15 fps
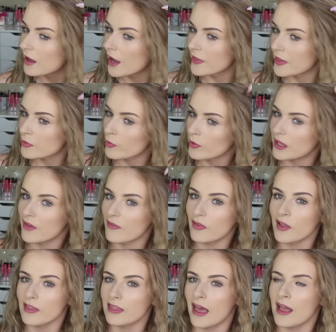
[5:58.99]
and that's what gives
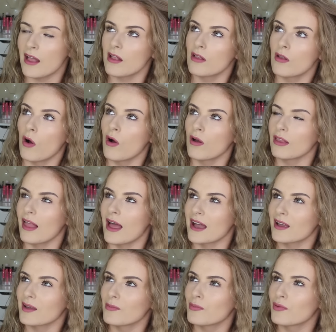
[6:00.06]
it that not
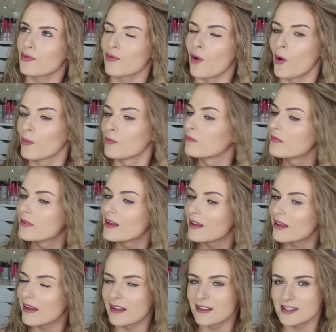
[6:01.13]
like prom
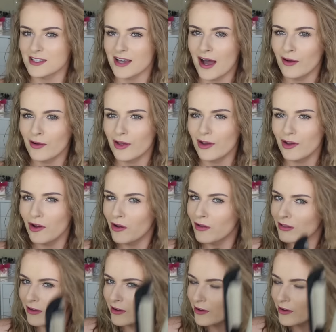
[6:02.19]
hairstyle curl